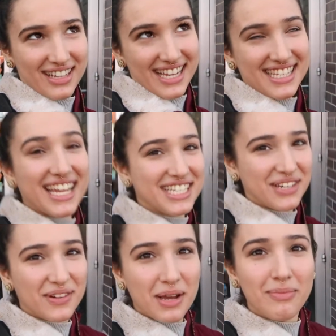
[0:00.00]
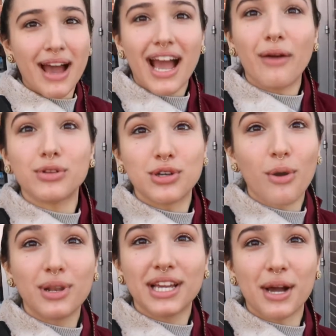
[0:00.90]
liked it and she would come back. I would
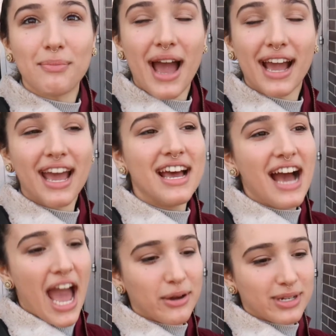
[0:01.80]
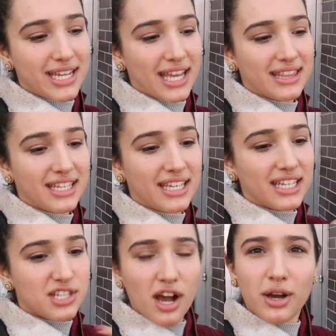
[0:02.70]
totally come back. I would get
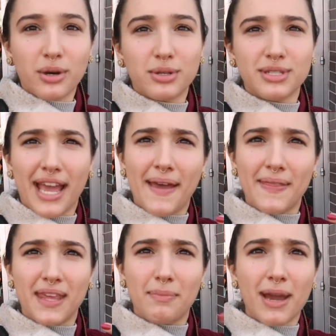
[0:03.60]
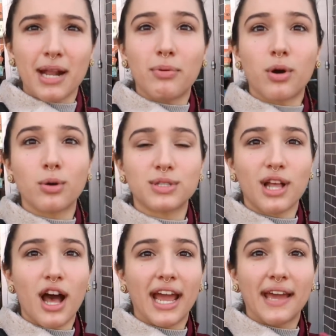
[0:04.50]
the tacos and the pineapple
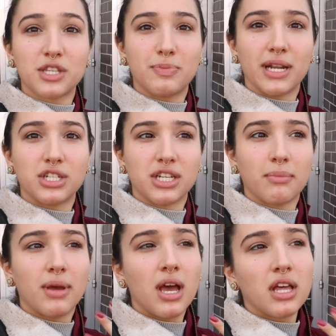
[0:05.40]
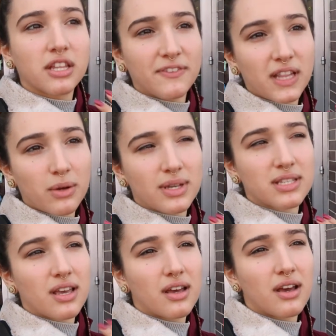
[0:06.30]
coleslaw the spinach dip. The Philly
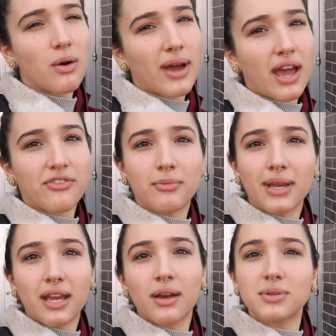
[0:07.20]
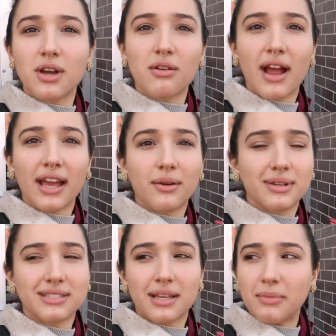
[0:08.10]
was okay for me. It was all right. It
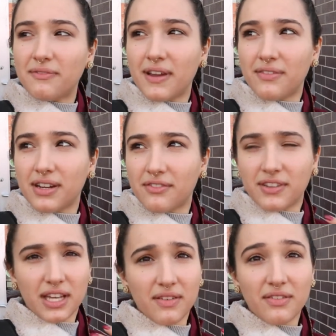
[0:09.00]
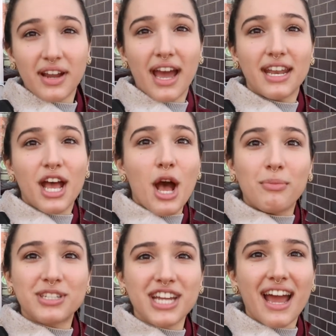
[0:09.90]
wasn't like my favorite Philly I've ever had.
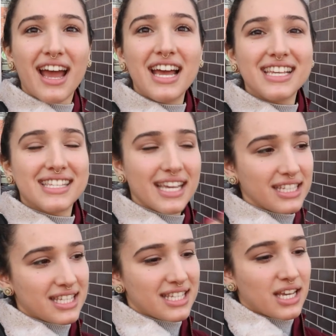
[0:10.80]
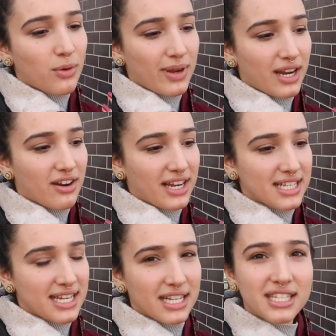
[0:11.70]
But yeah, since we are
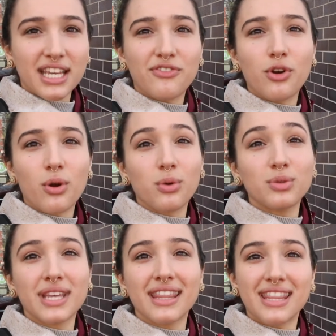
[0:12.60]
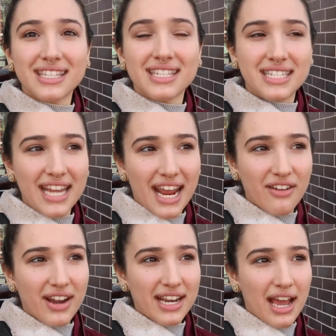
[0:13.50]
in Tennessee for only this day
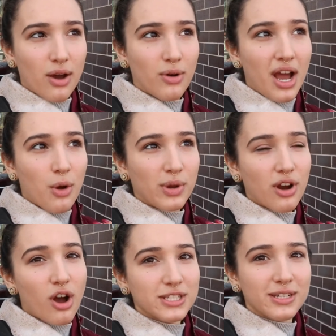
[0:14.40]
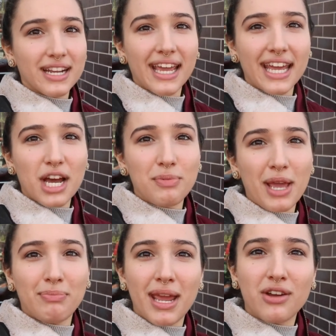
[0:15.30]
right now, we are also going to hit up
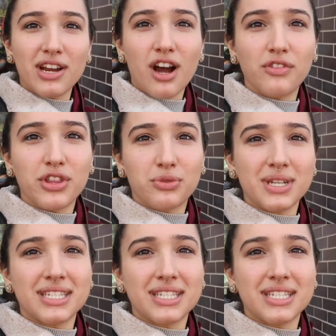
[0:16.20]
a bakery called the Three